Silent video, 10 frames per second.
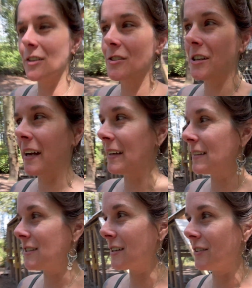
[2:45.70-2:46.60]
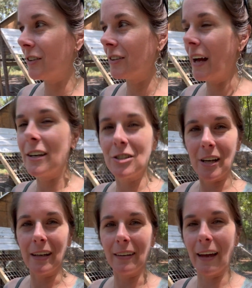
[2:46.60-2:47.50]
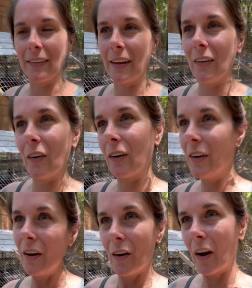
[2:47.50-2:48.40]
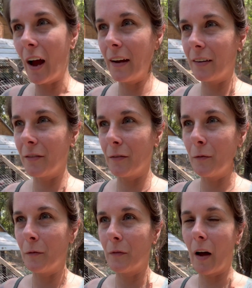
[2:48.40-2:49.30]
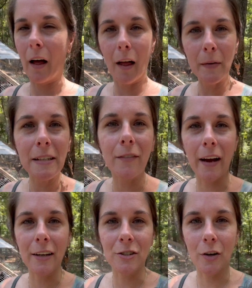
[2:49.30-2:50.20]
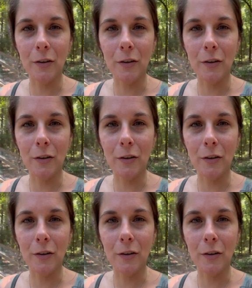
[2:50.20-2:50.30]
your chickens just look like shit. Like they look kind of, let me see if I can show you